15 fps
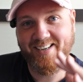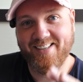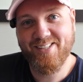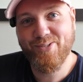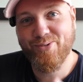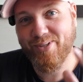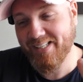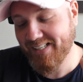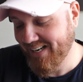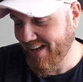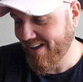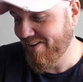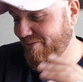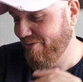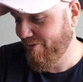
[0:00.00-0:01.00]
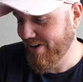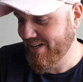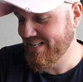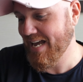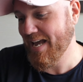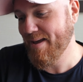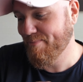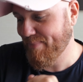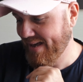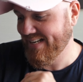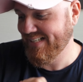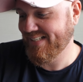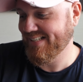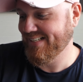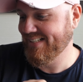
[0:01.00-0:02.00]
I do on an everyday
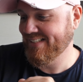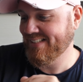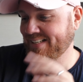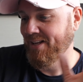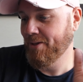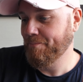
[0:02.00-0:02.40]
basis,